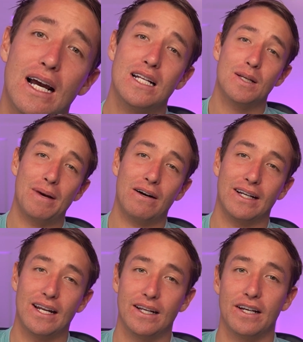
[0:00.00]
it's about
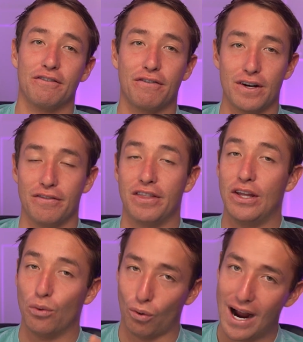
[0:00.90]
getting it in front of
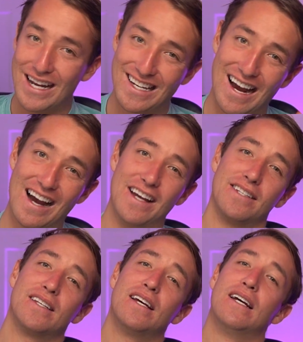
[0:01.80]
the right
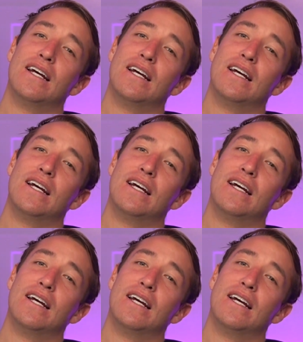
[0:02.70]
eyes.